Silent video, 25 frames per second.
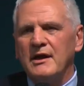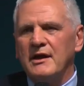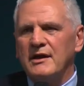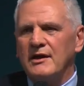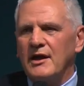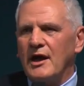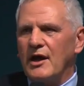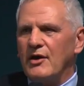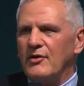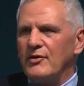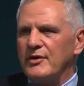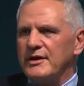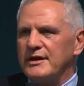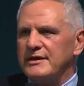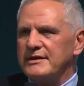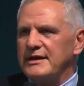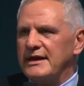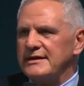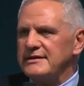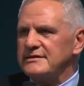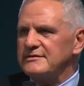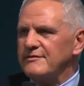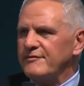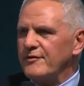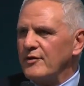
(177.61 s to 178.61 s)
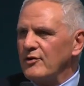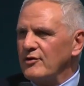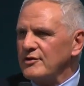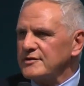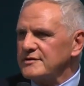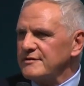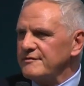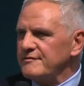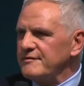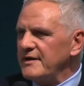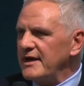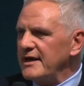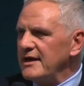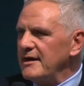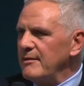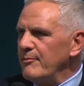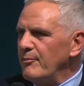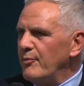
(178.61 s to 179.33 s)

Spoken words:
Now, that is of course a very